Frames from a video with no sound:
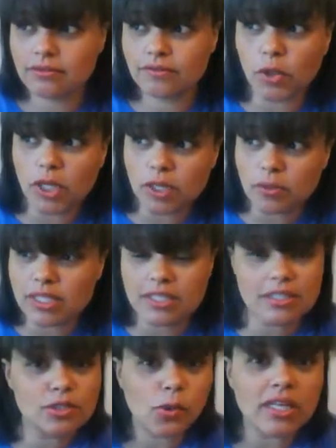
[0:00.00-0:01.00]
40
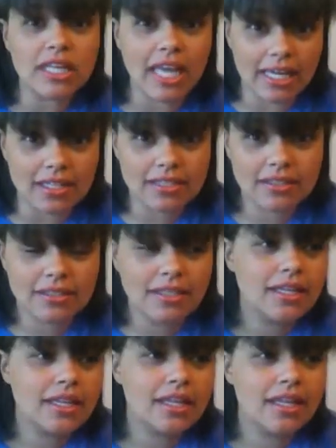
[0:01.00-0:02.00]
weeks, 28.
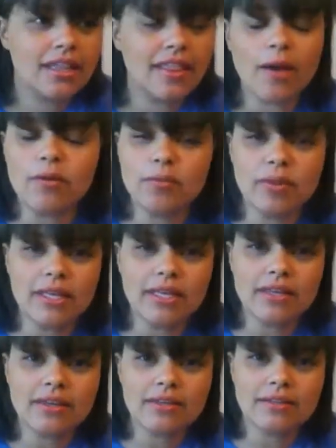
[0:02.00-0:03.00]
That would
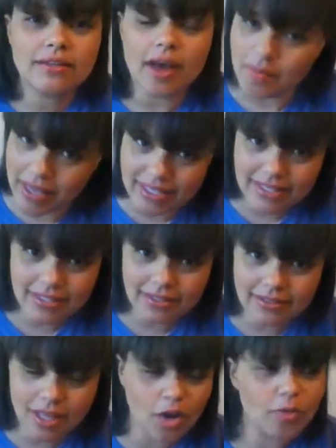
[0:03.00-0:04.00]
be
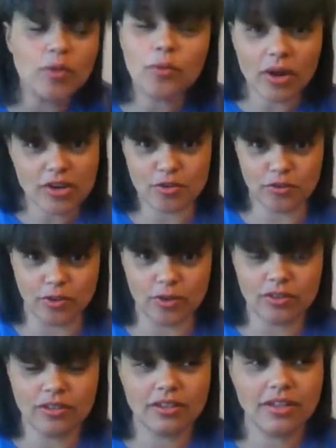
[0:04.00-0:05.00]
amazing. That would be
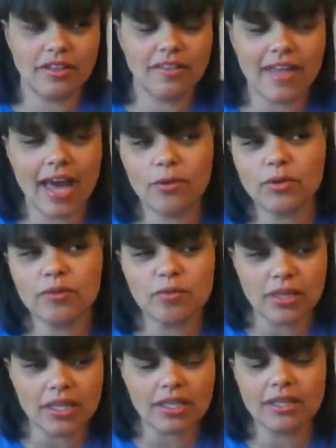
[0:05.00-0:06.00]
wonderful. That would
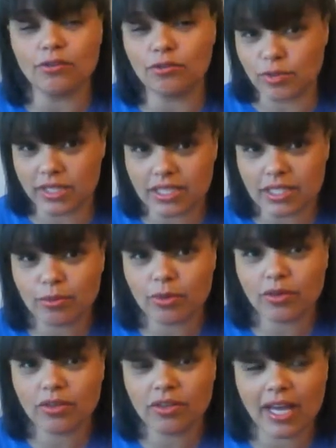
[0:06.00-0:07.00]
be
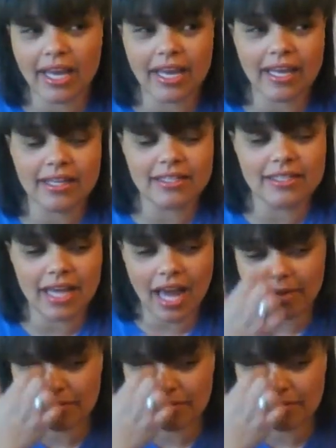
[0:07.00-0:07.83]
reasonable. And